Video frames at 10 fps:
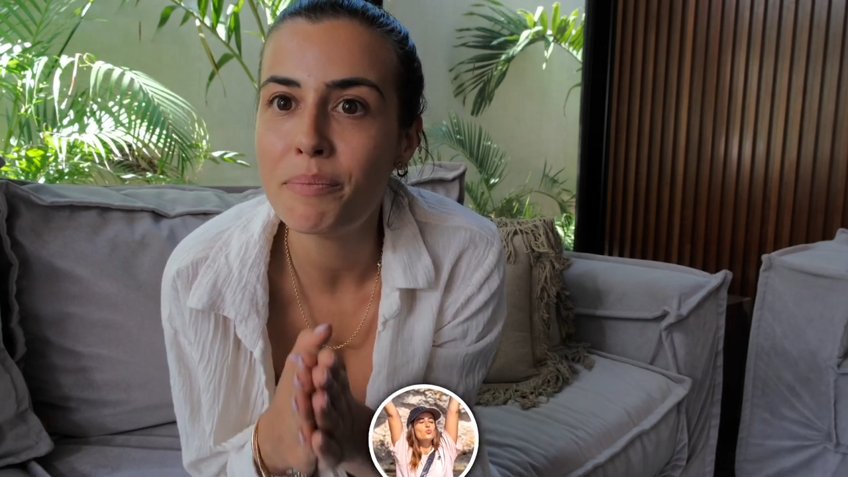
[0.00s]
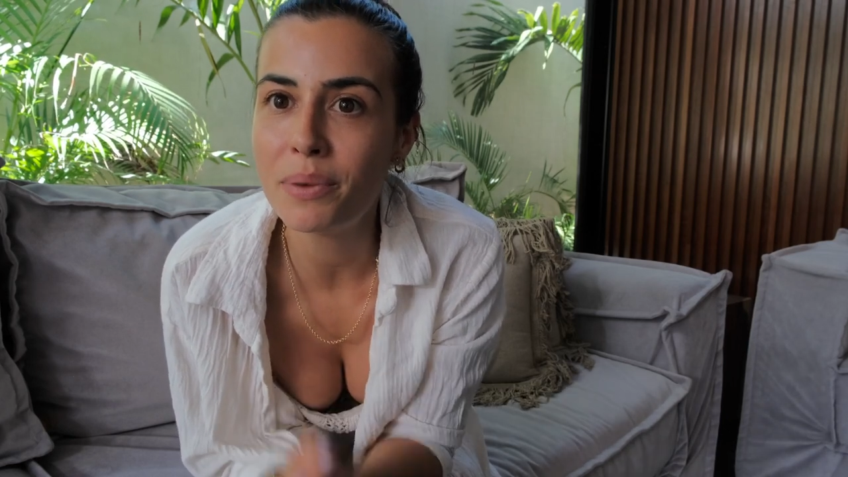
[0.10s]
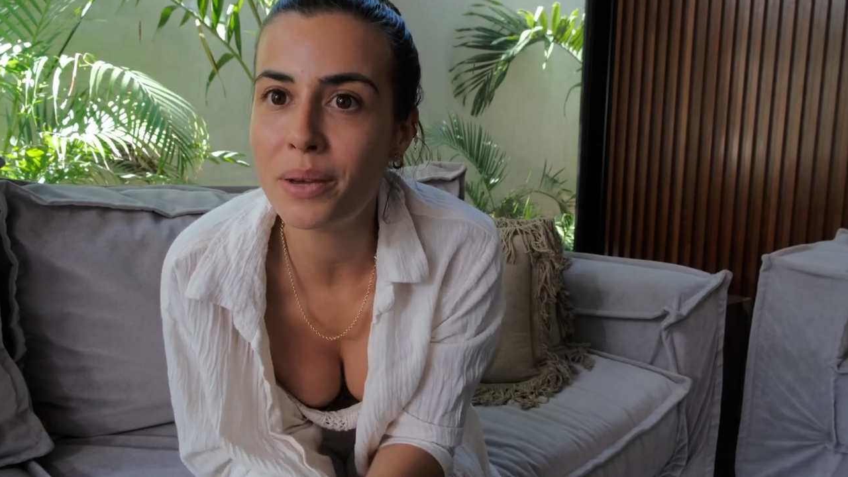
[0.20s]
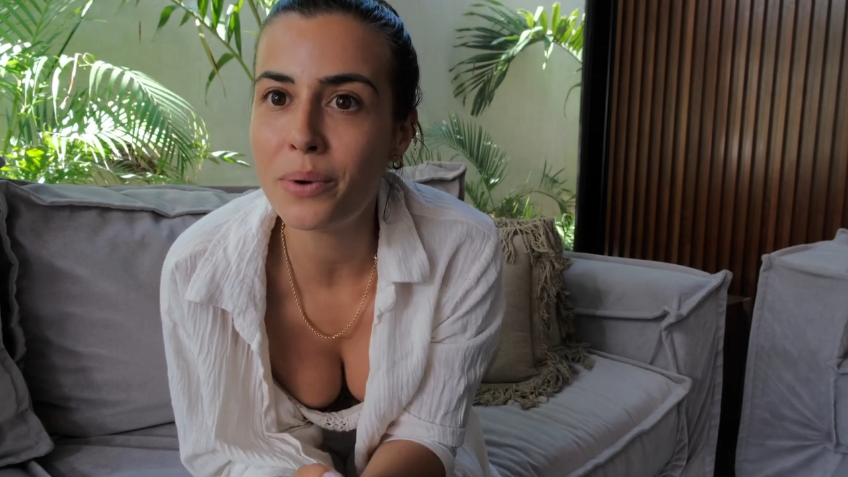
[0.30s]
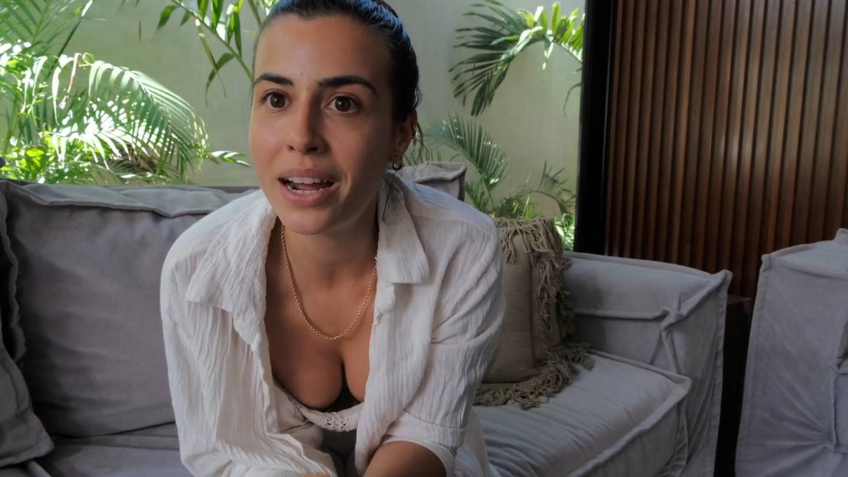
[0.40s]

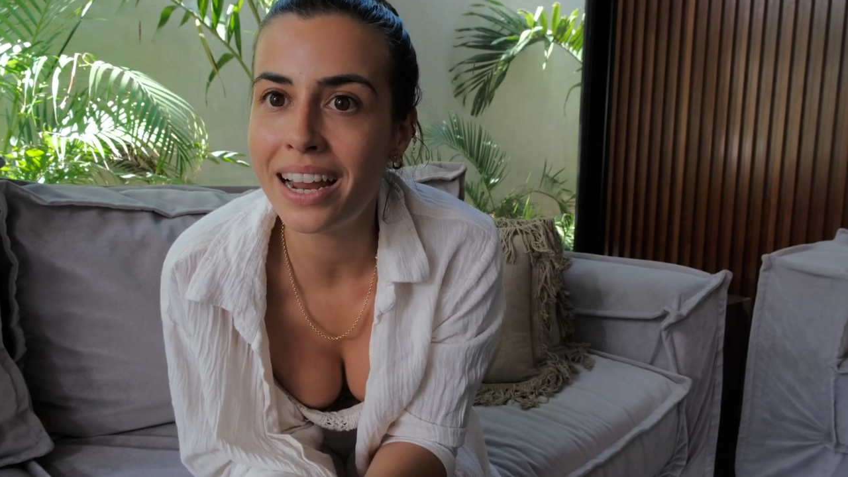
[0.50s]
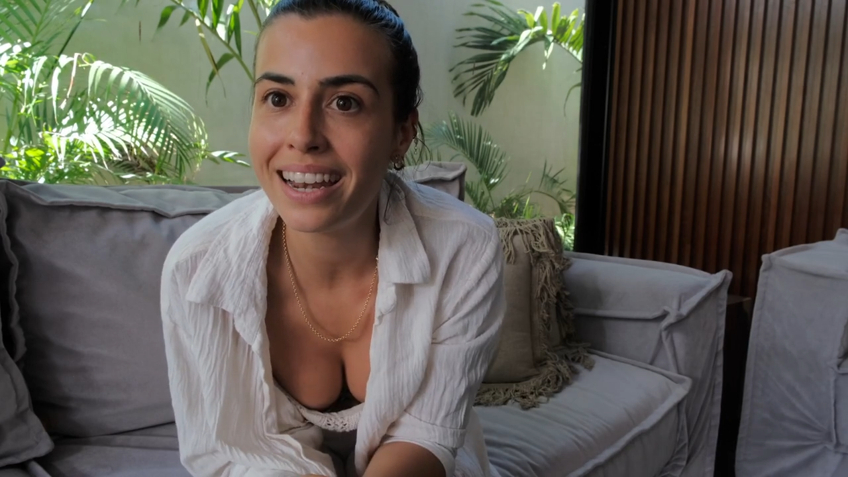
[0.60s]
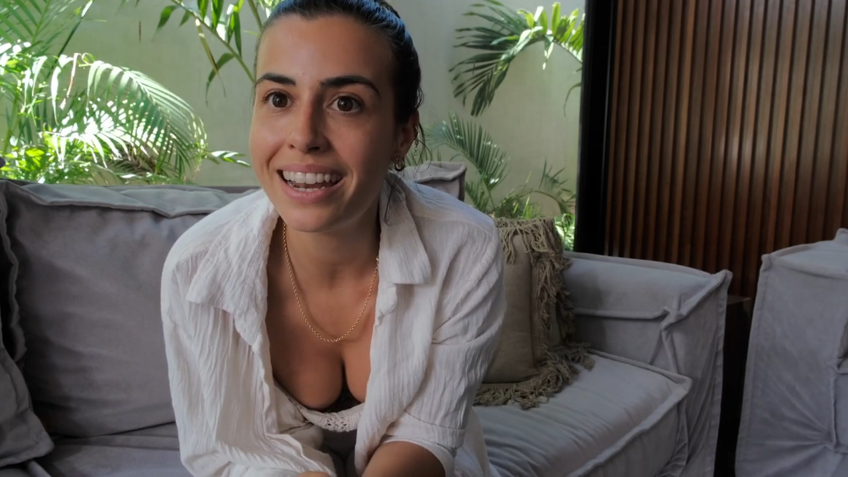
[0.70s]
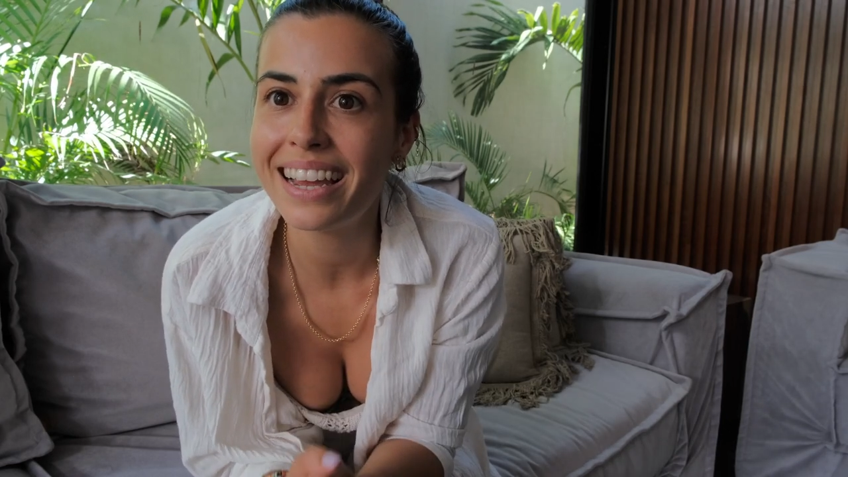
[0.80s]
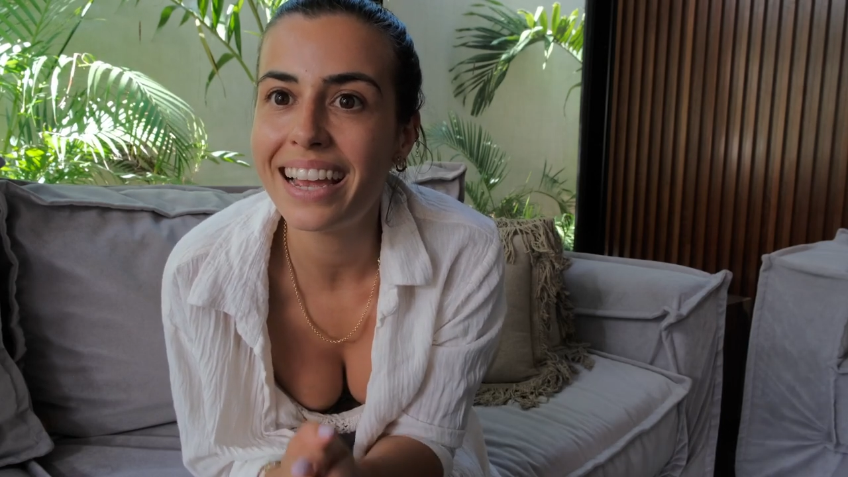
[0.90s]
be
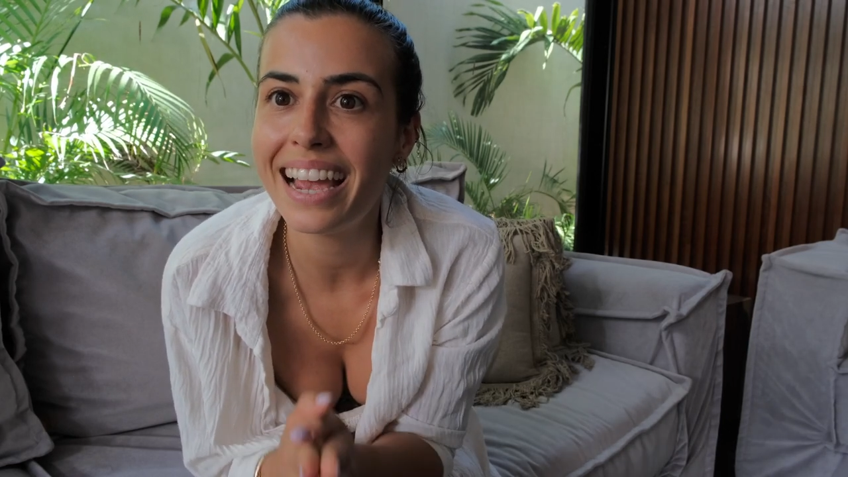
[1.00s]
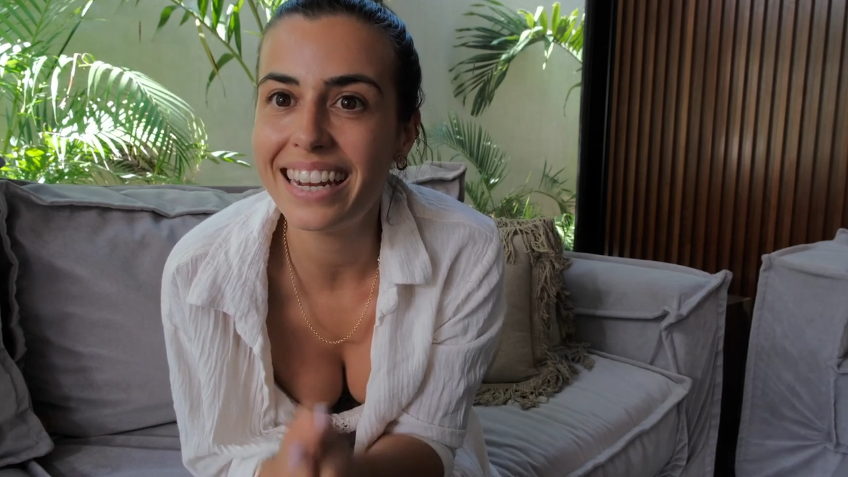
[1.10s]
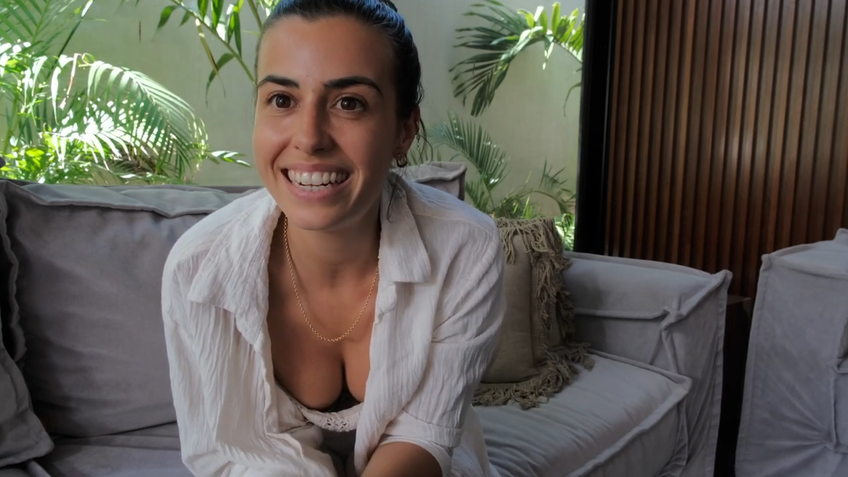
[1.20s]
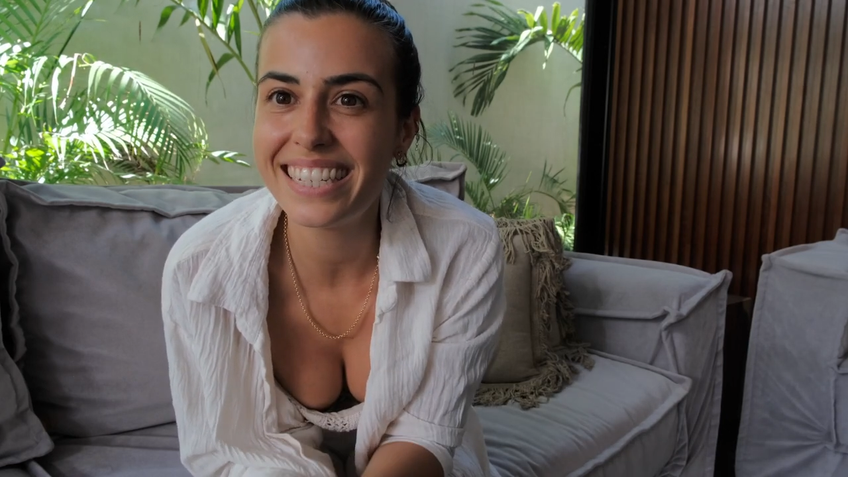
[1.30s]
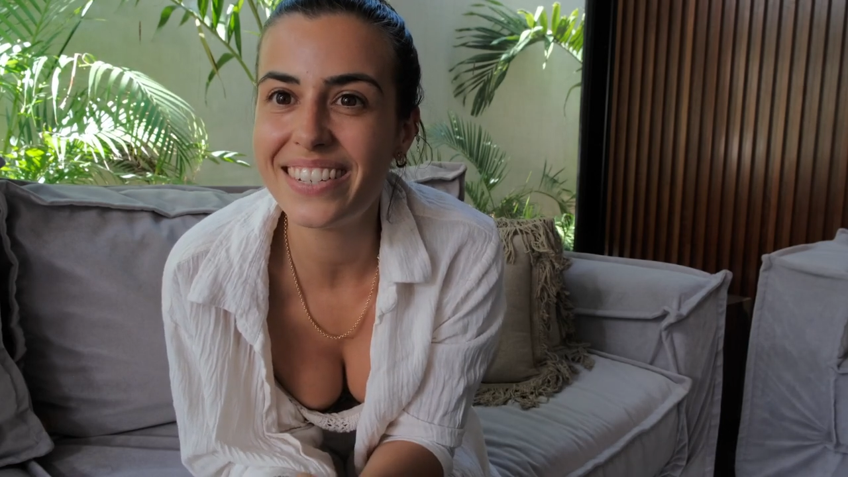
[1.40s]
well,
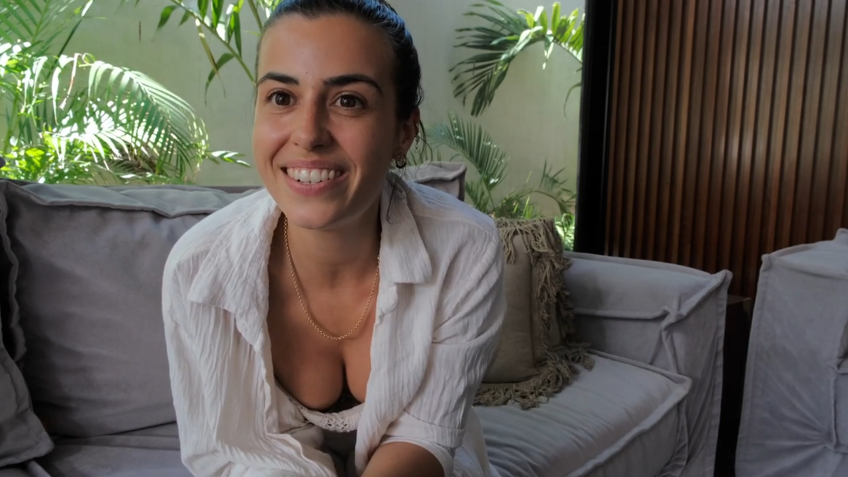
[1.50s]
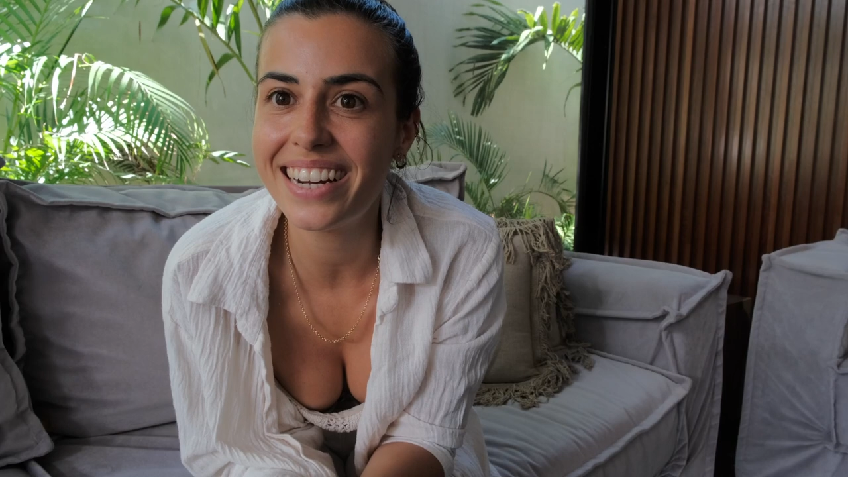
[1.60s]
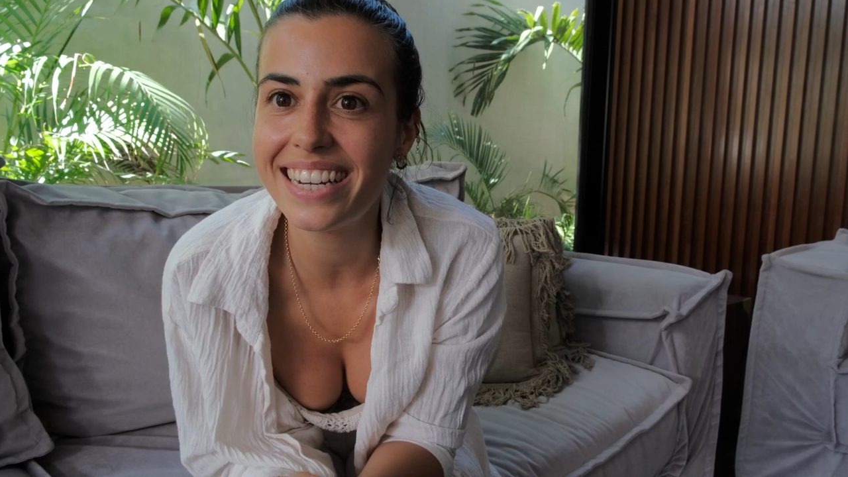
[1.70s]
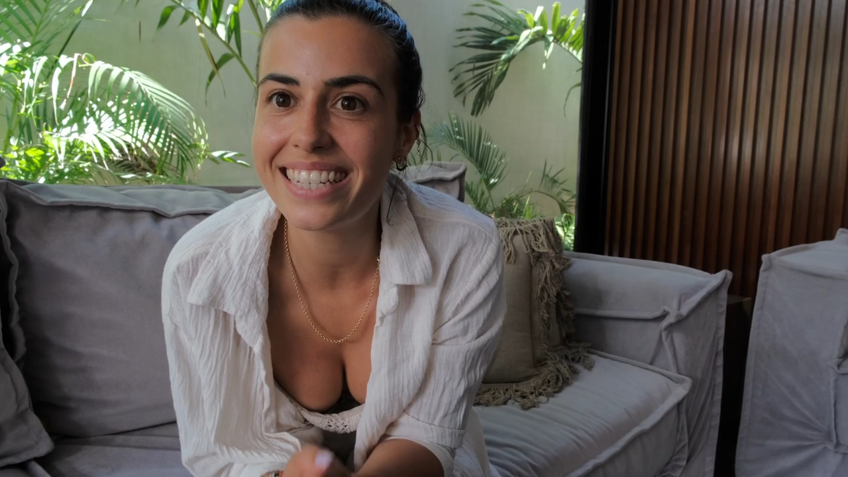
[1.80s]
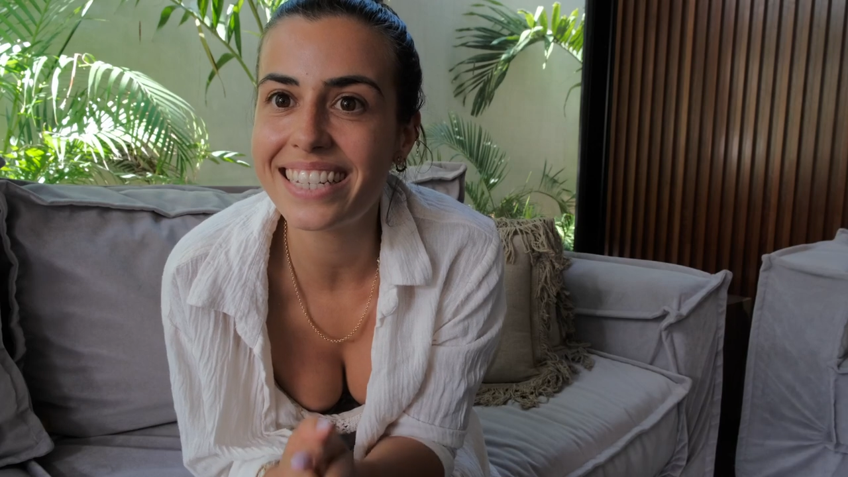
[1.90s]
and I'll see you
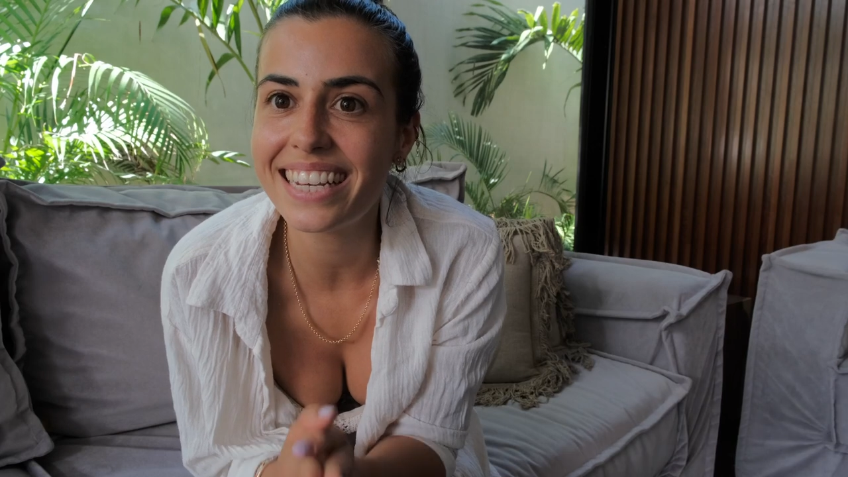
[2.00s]
guys